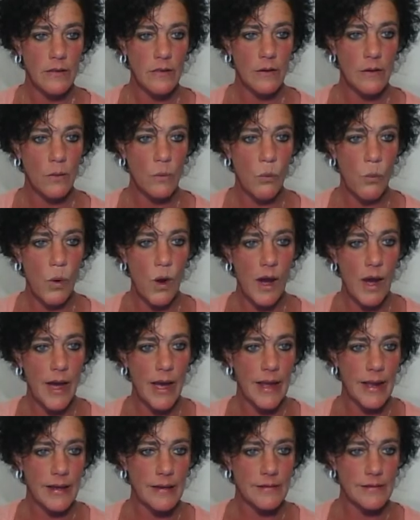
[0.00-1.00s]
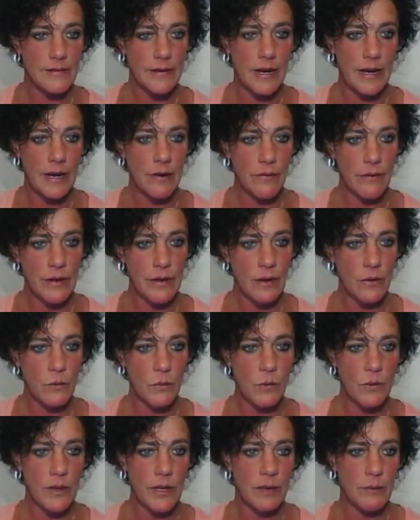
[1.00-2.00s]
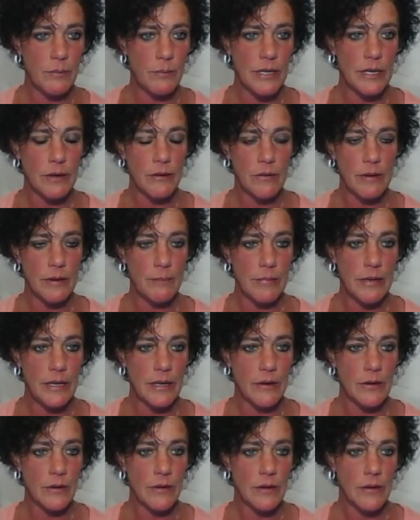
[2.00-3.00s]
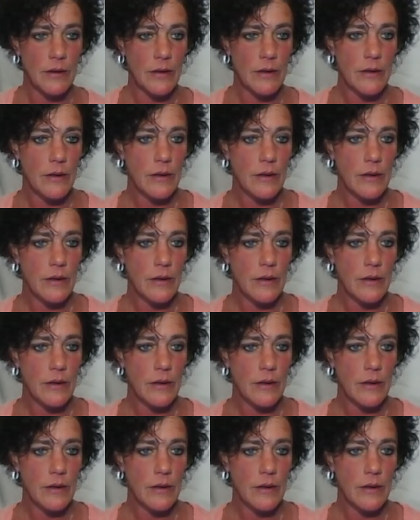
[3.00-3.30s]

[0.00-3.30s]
the white area will get bigger and bigger.